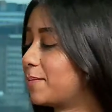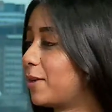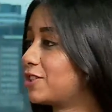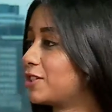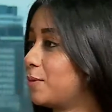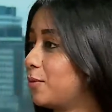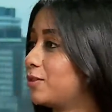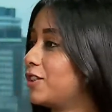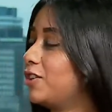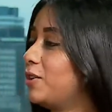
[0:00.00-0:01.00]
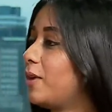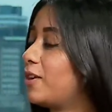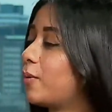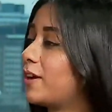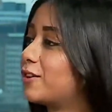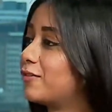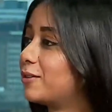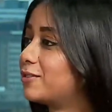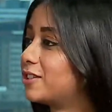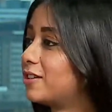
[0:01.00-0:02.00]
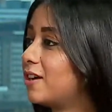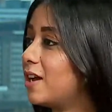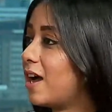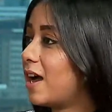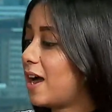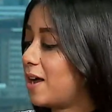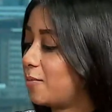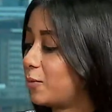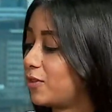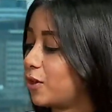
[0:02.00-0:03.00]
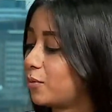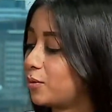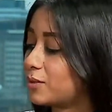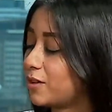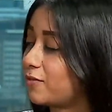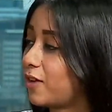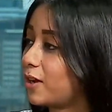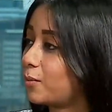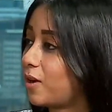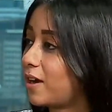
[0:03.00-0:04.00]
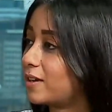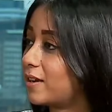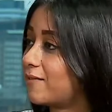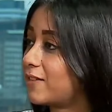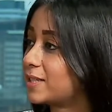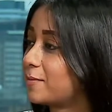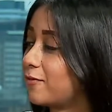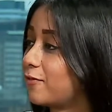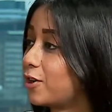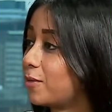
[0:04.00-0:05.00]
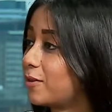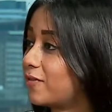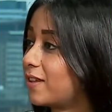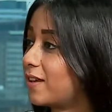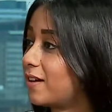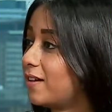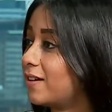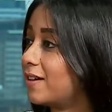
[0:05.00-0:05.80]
a pleasure to be awarding you and OENO Future um, with the award Fine Wine Investment Firm of the Year.